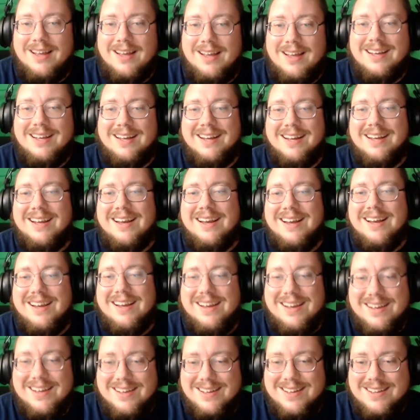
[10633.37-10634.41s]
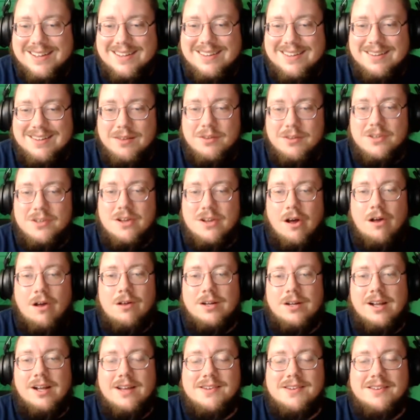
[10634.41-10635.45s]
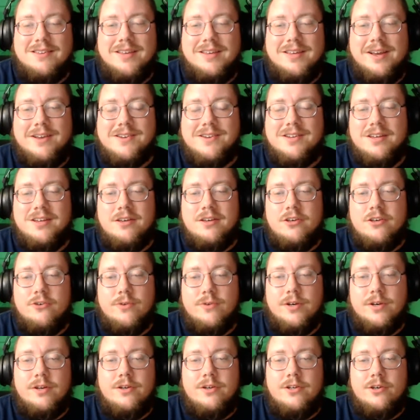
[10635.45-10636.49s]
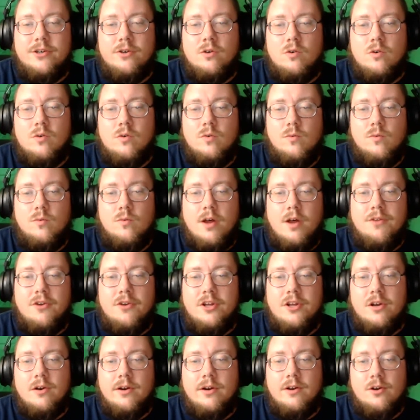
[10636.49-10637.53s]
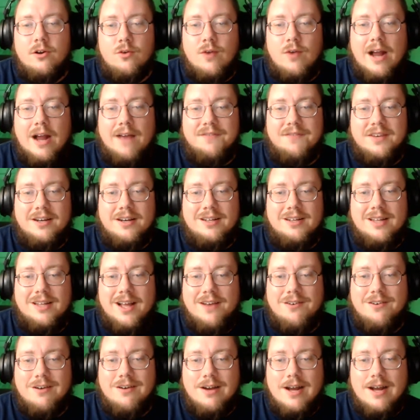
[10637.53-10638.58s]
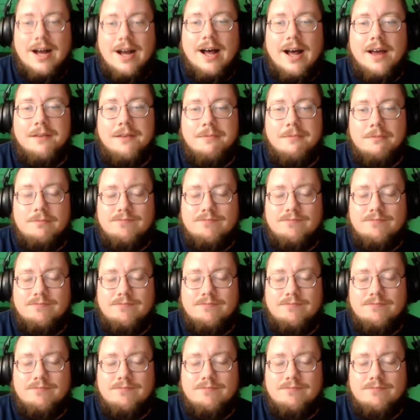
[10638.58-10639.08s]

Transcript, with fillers: you know, there's all kinds of things that you can do, whether you're craft inclined or not.